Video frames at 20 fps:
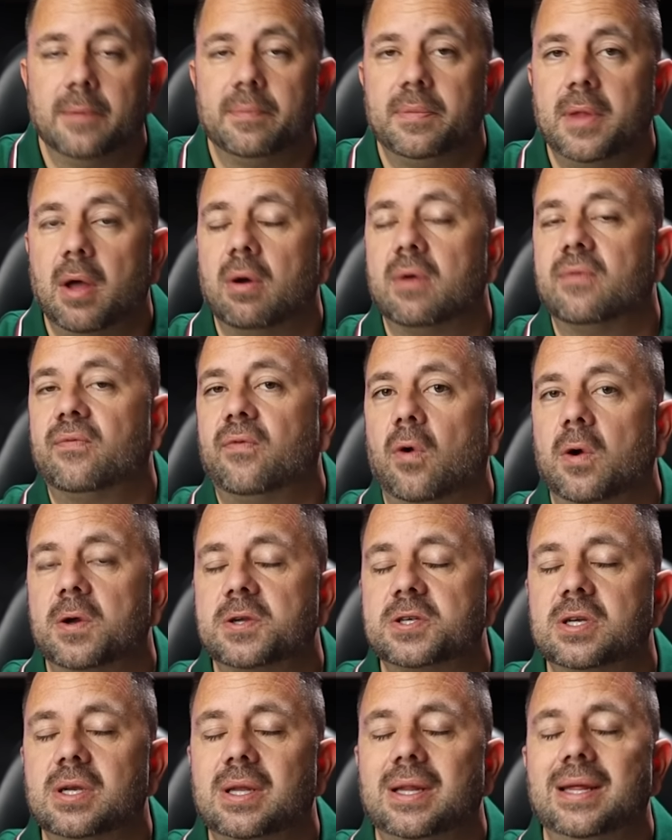Now,
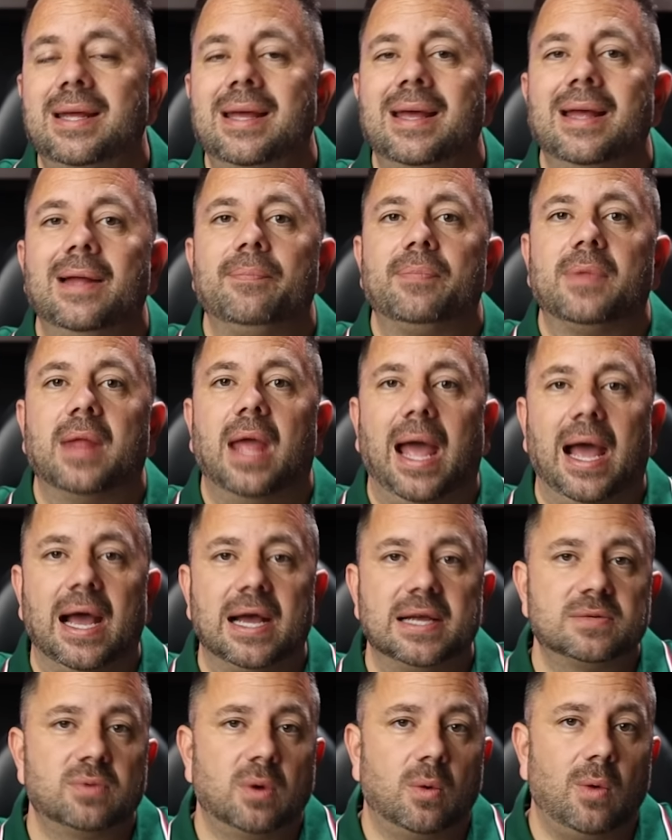unfortunately,
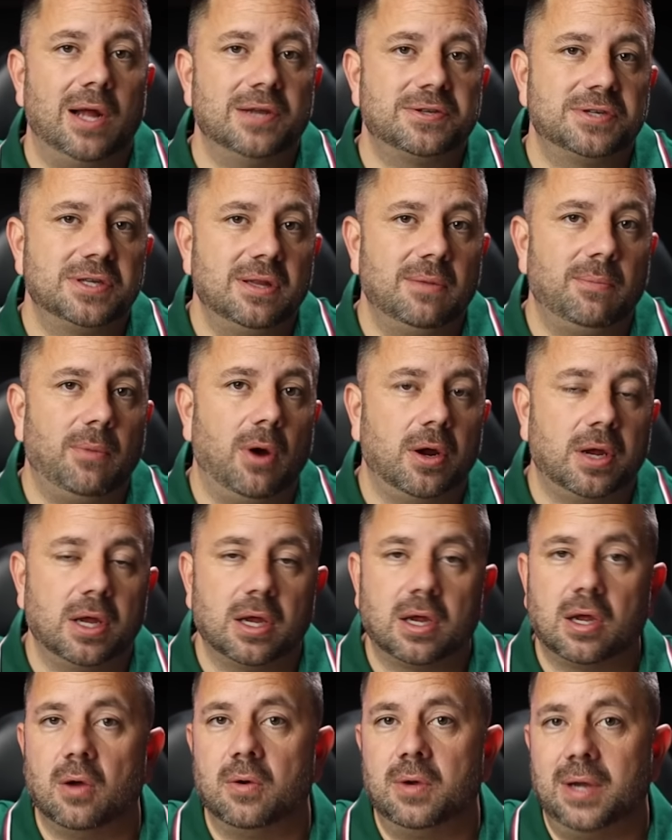as we're watching the
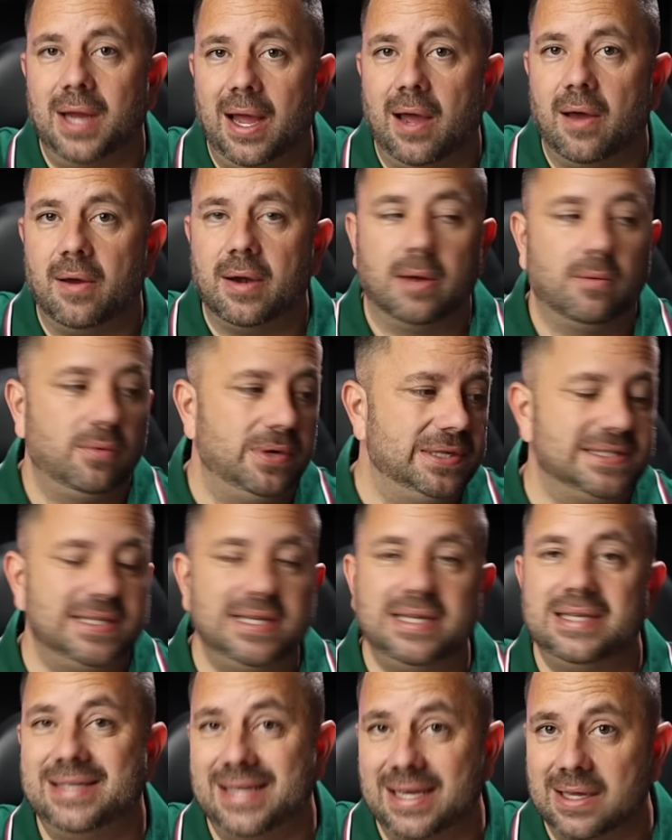market go down and we
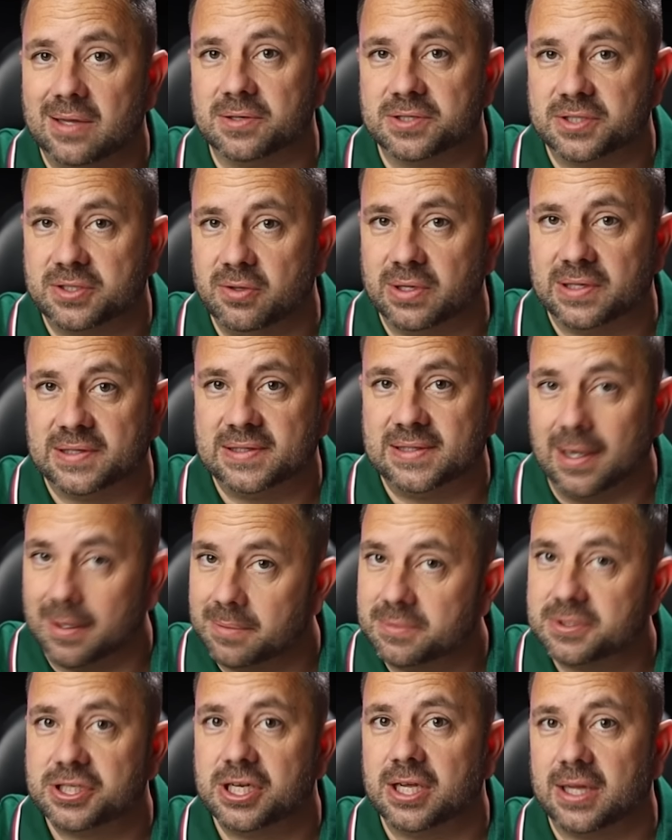see dealers doing
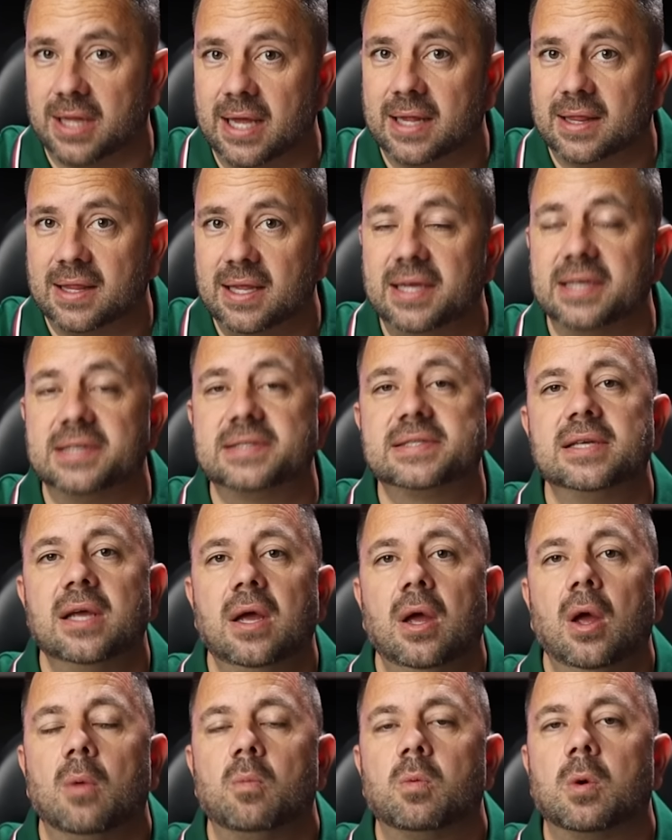dumb shit like this,
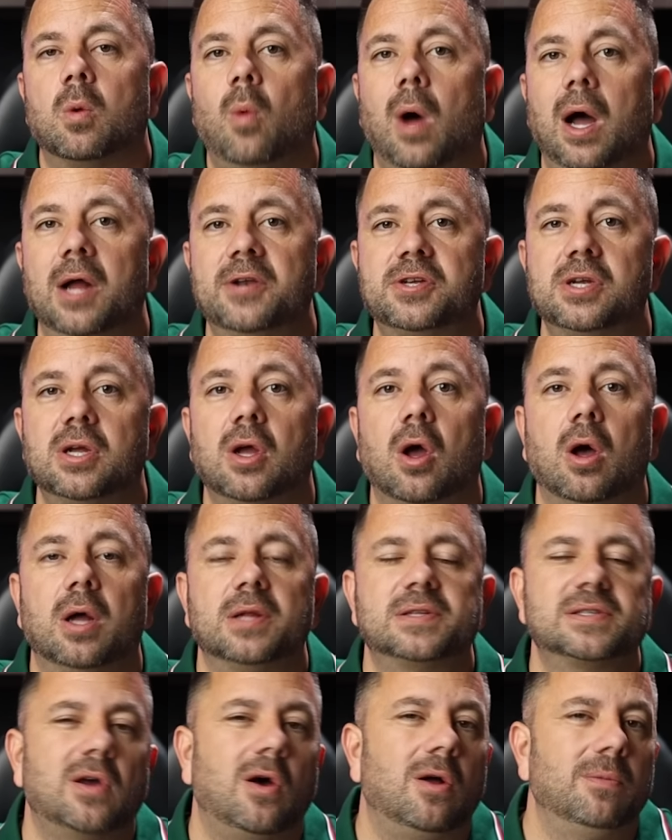we're watching, oh,
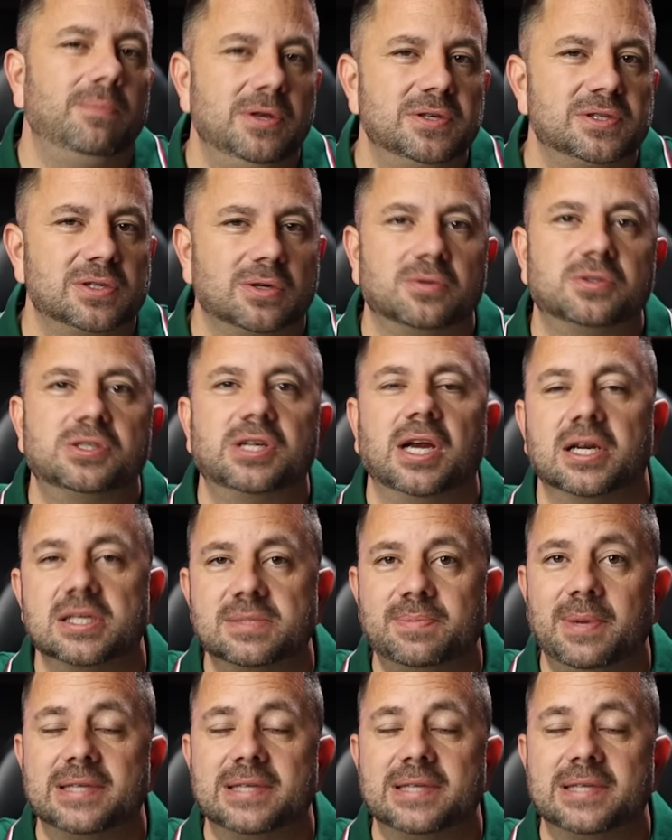it's called musical chairs.